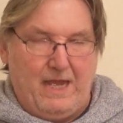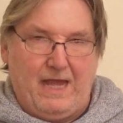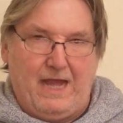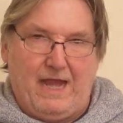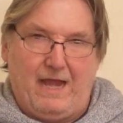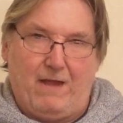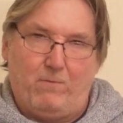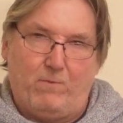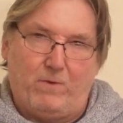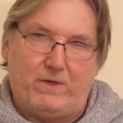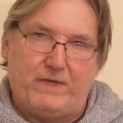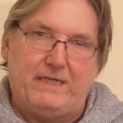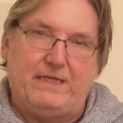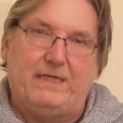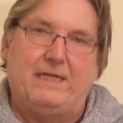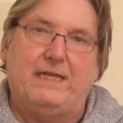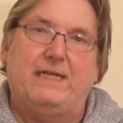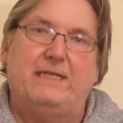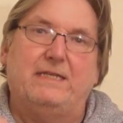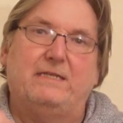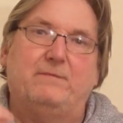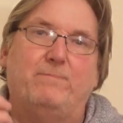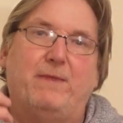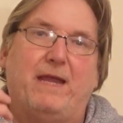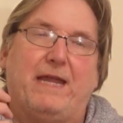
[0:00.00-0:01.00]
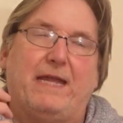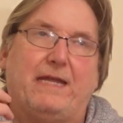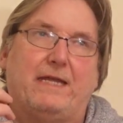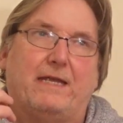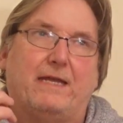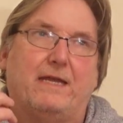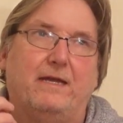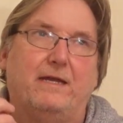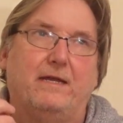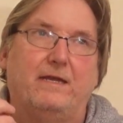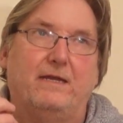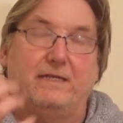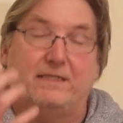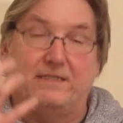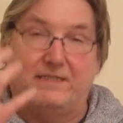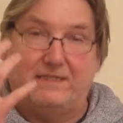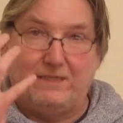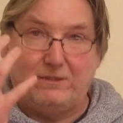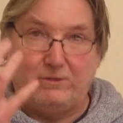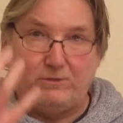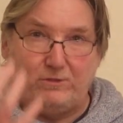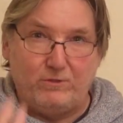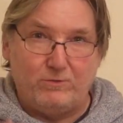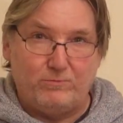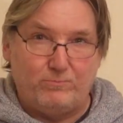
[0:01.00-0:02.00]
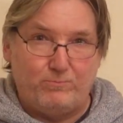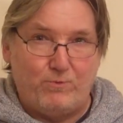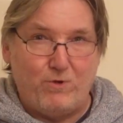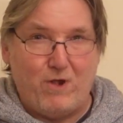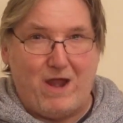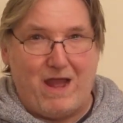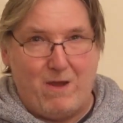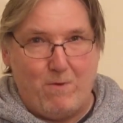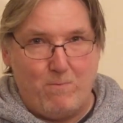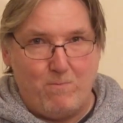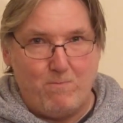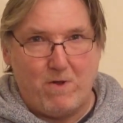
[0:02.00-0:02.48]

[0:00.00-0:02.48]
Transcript: And what he did is still use brown